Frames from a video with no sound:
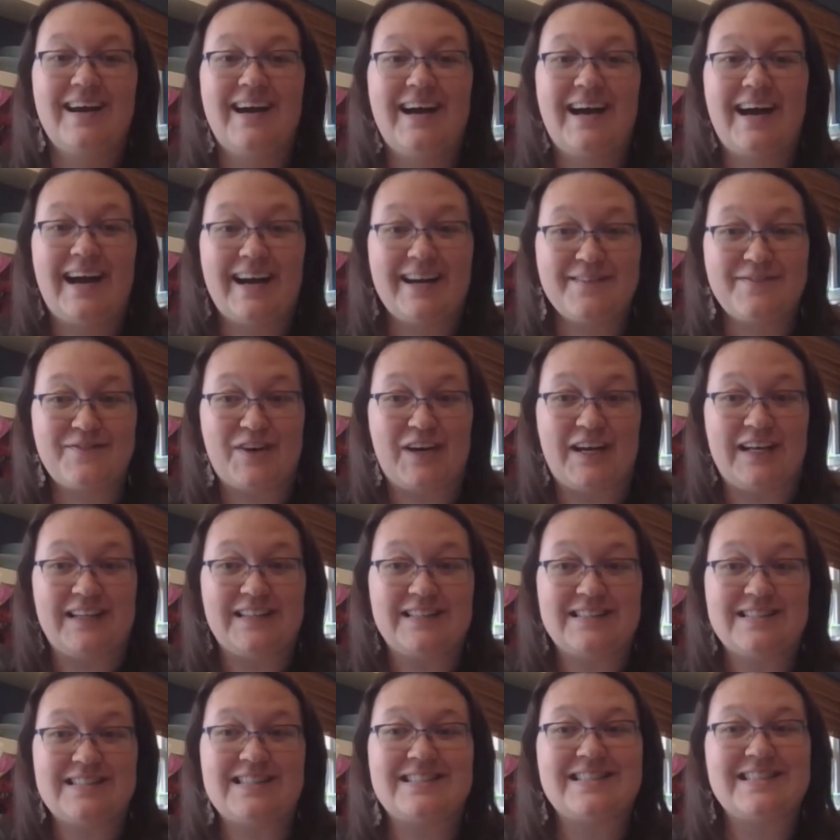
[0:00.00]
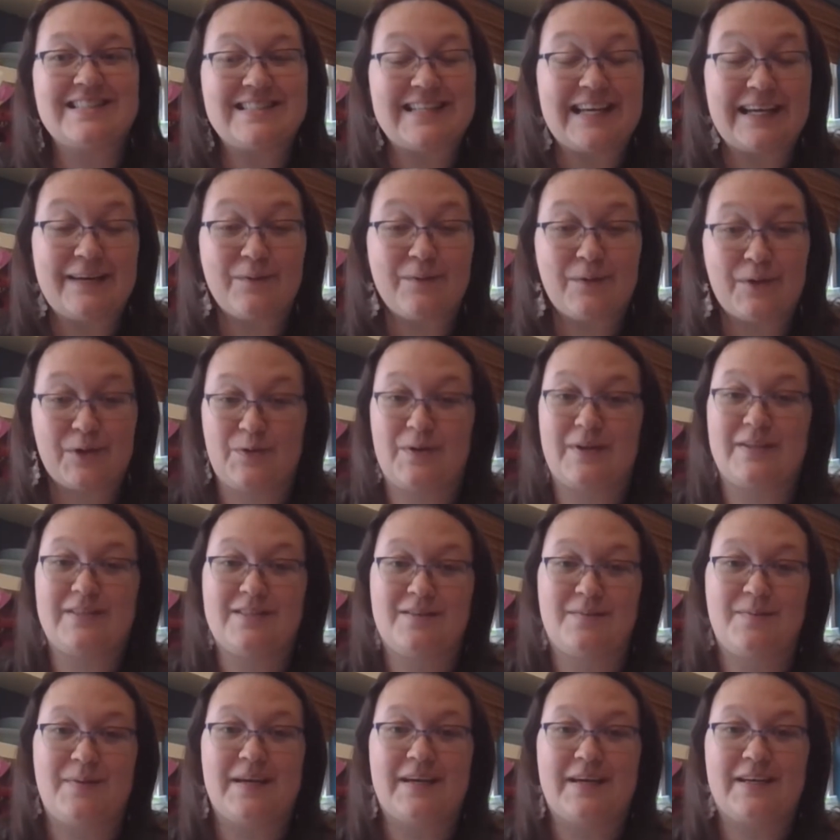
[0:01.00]
Hi friends, today we're going
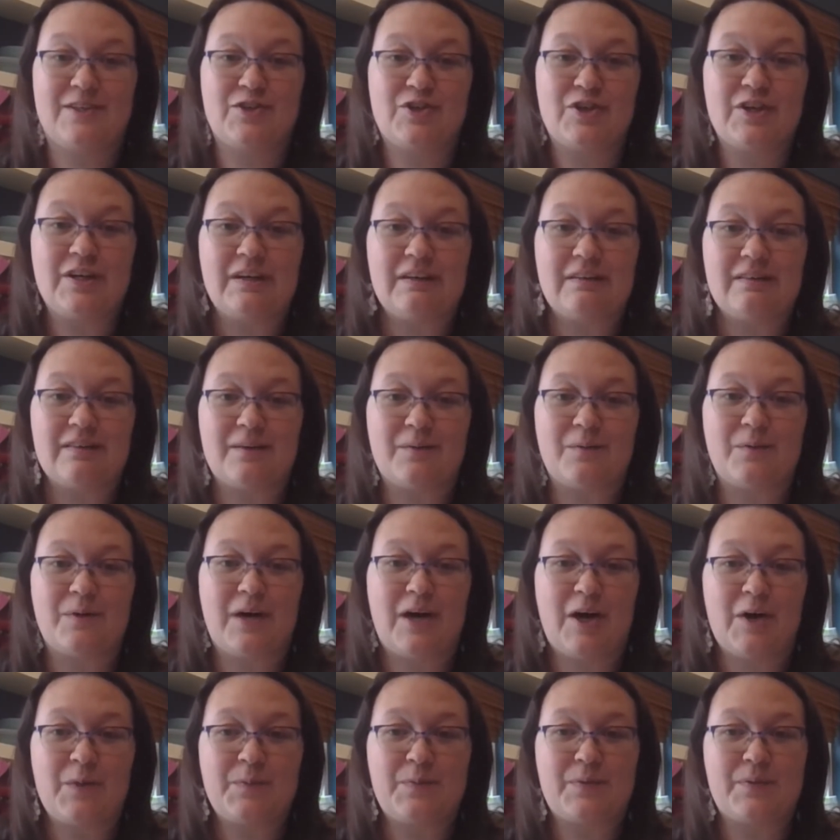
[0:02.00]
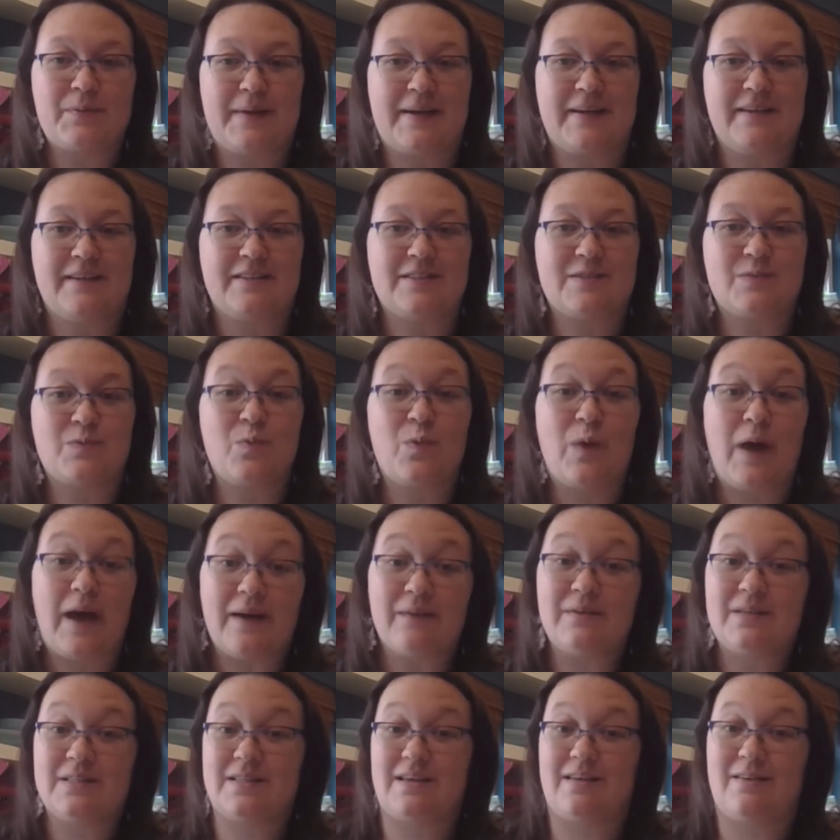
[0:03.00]
to make a treat that will help remind us
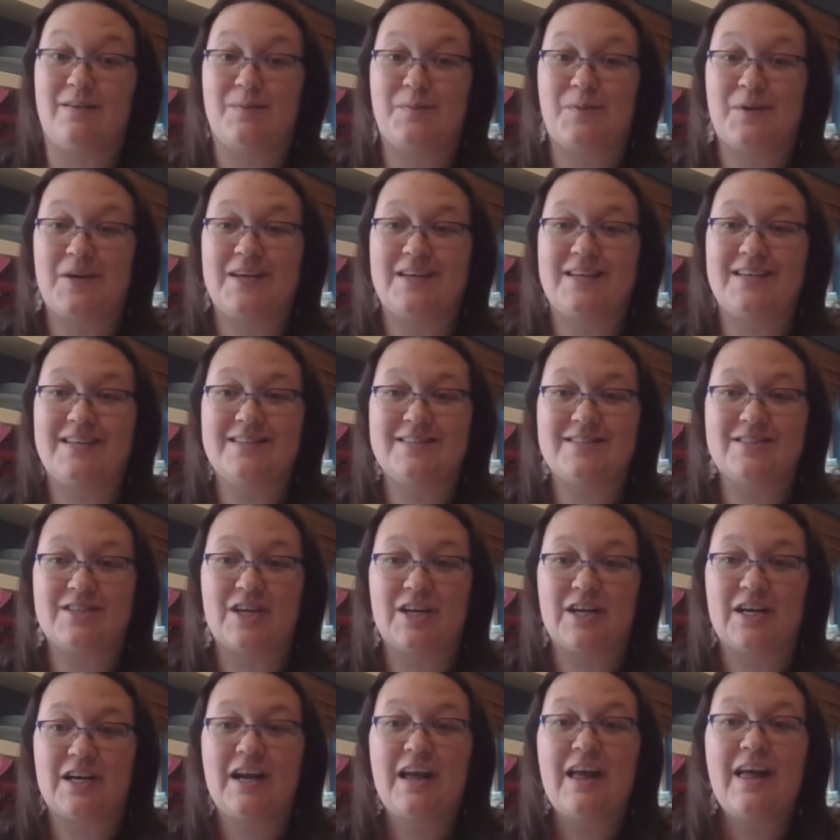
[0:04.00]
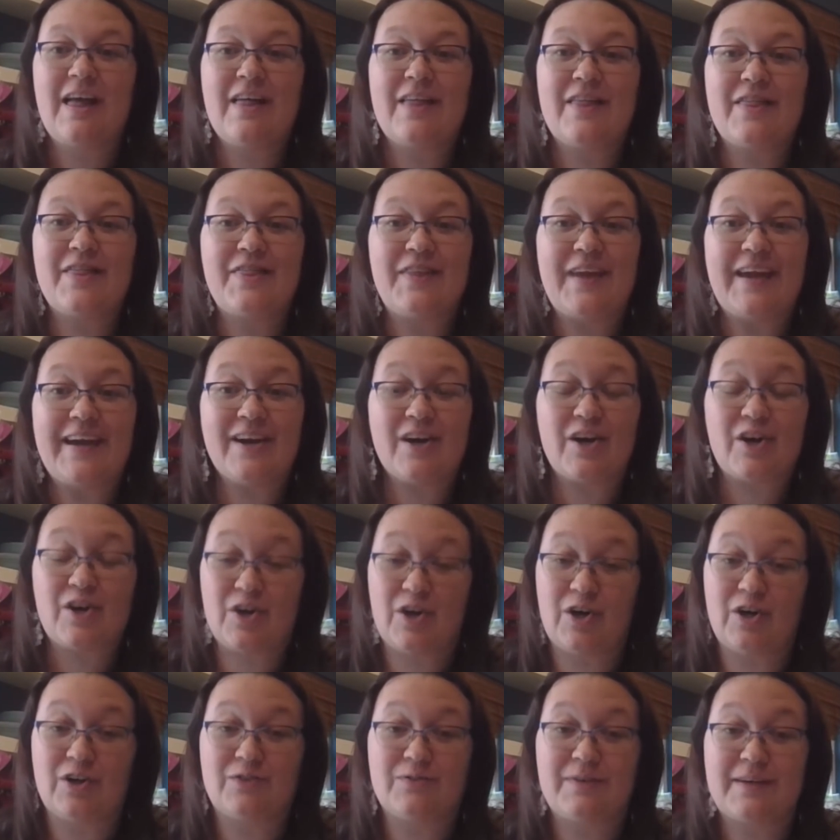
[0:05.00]
why we celebrate Easter. They are
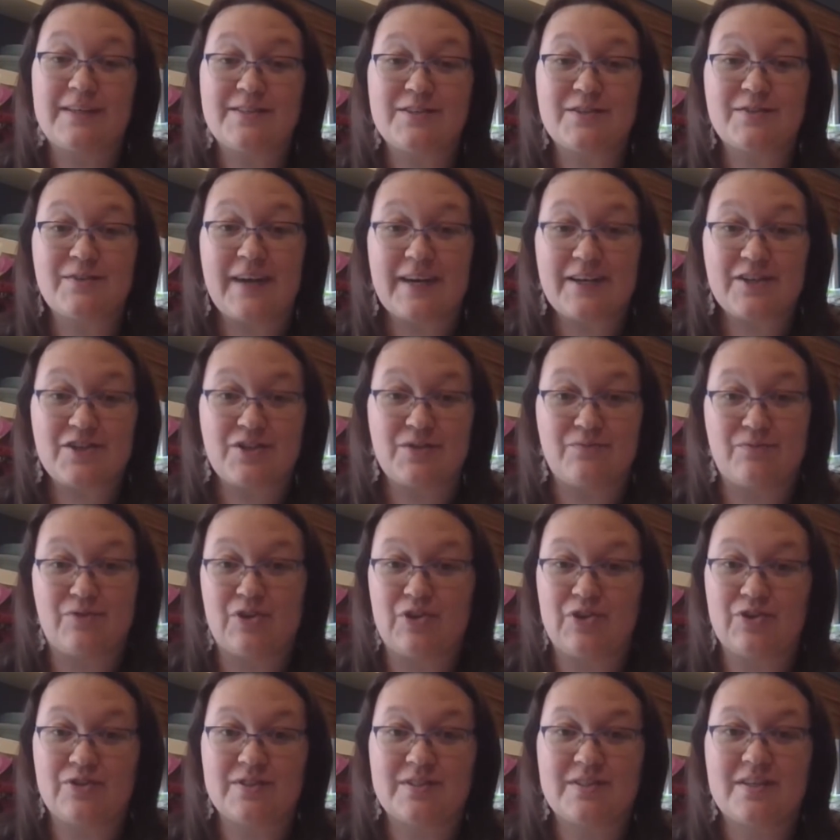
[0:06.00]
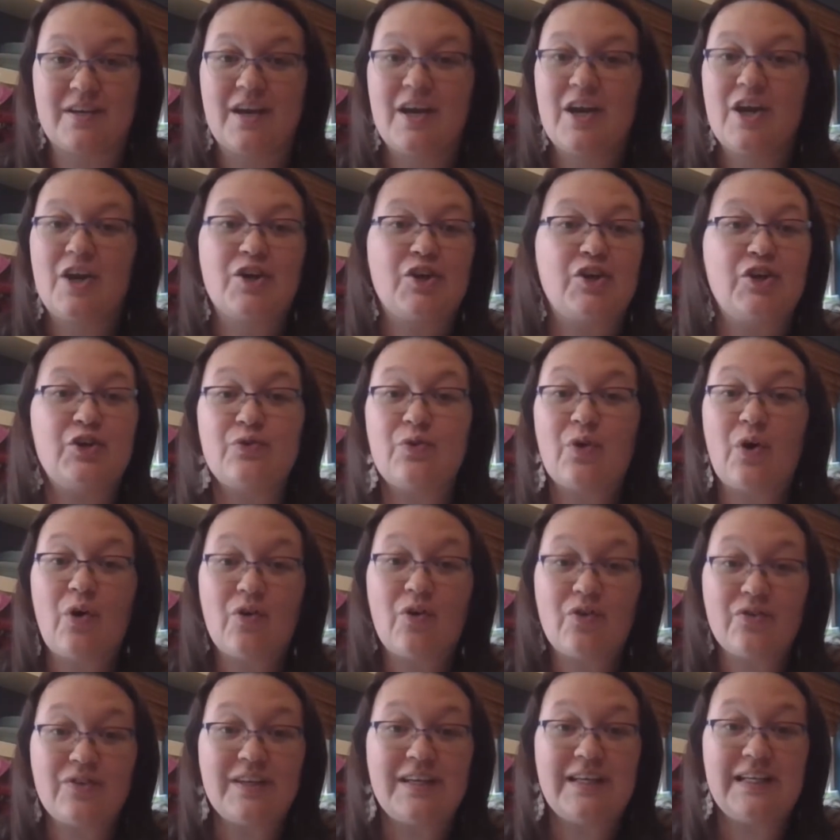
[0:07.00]
called resurrection rolls. You
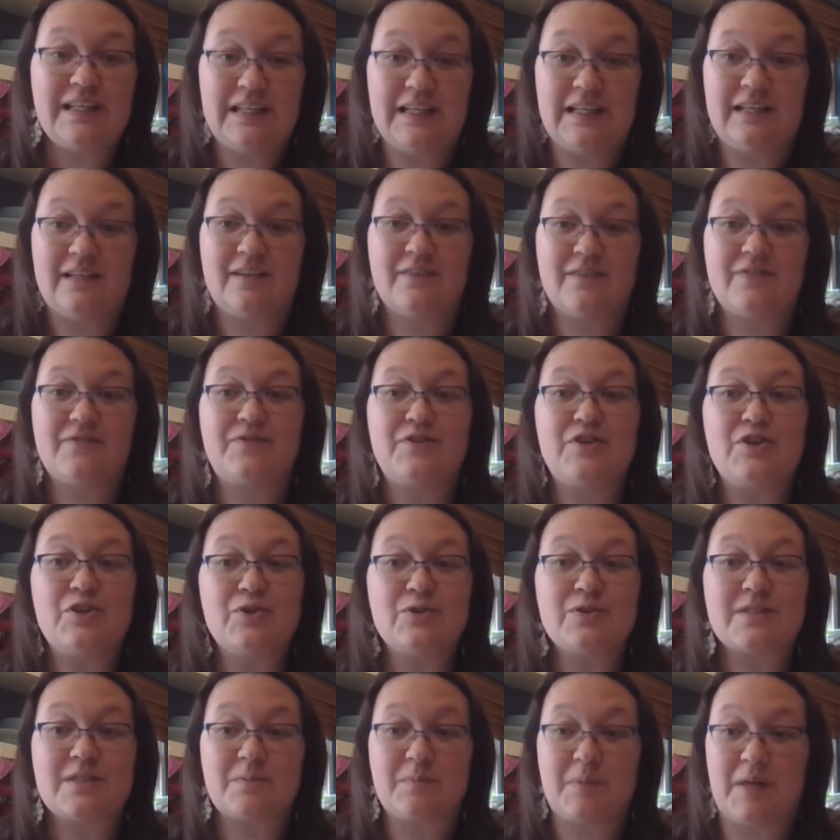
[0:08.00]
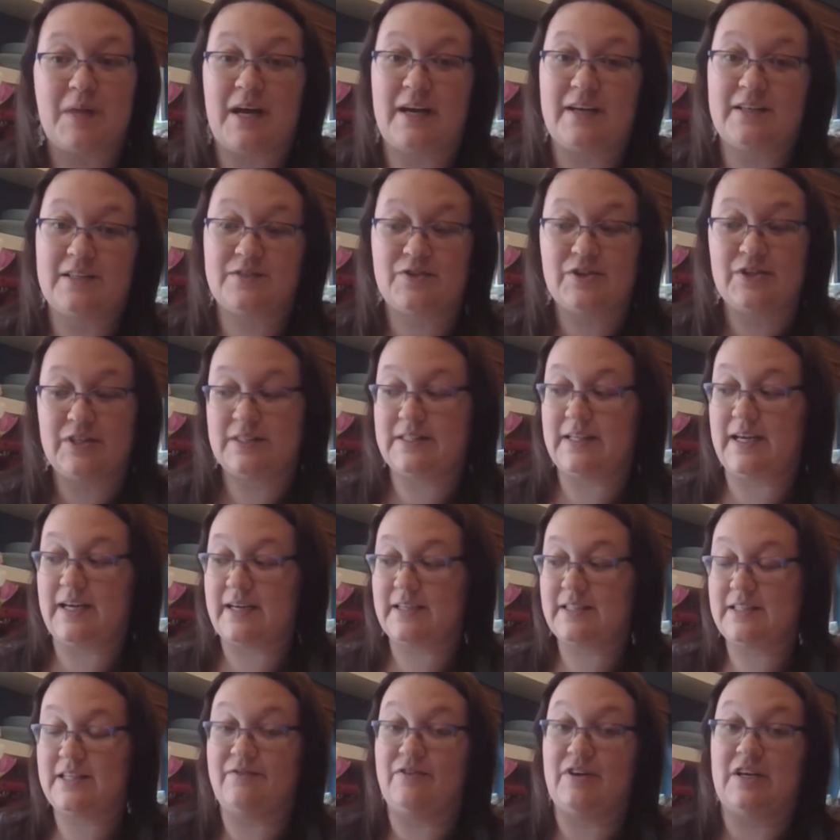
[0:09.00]
only need a few supplies for this
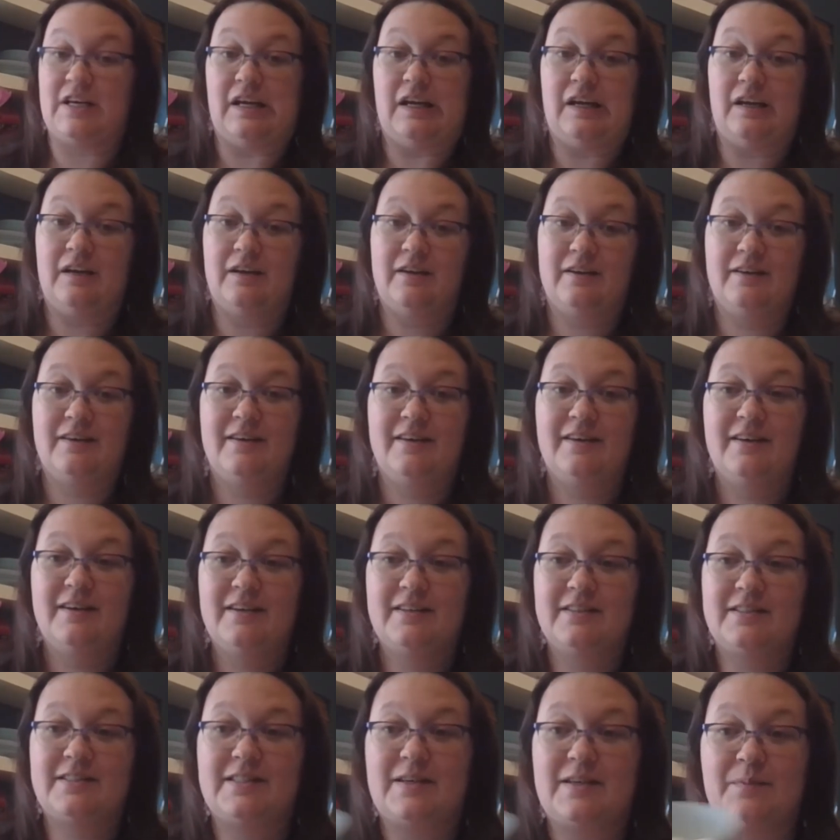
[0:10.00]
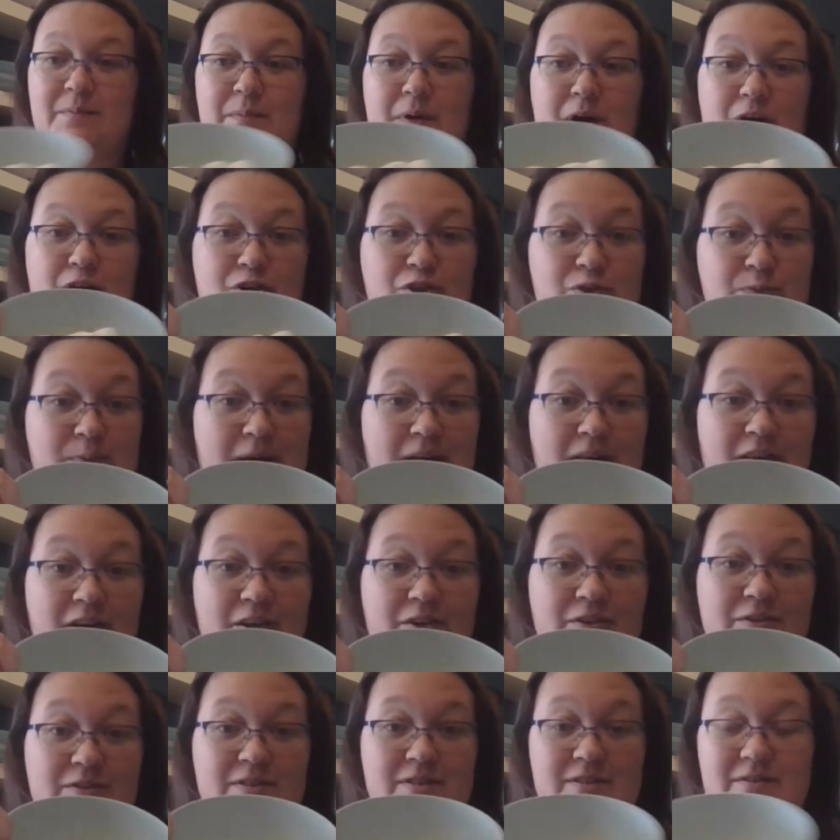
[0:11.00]
activity. Some
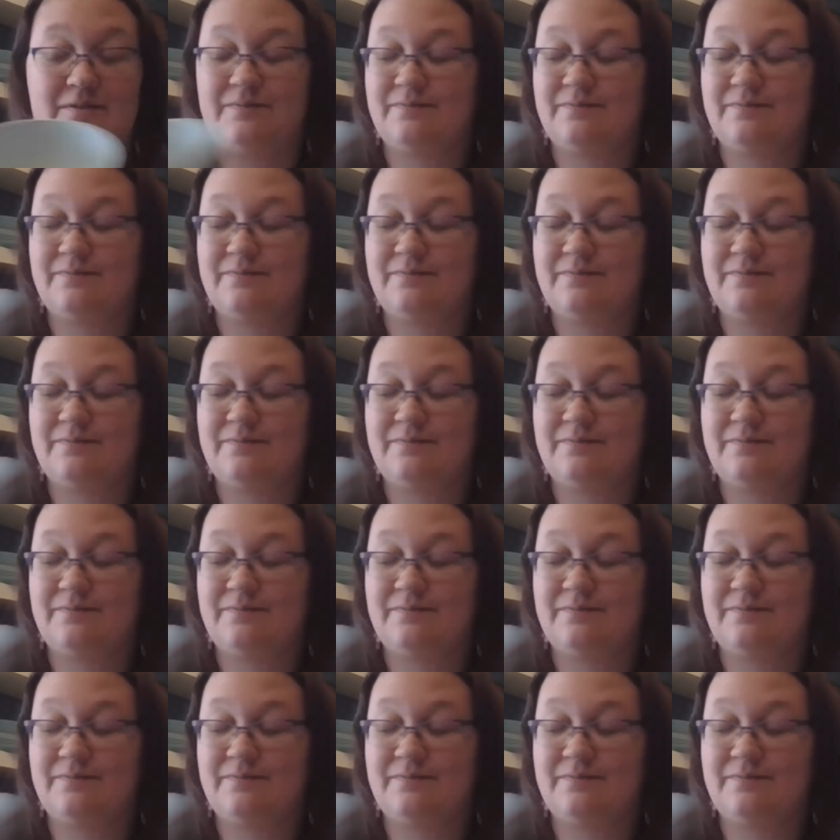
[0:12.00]
marshmallows,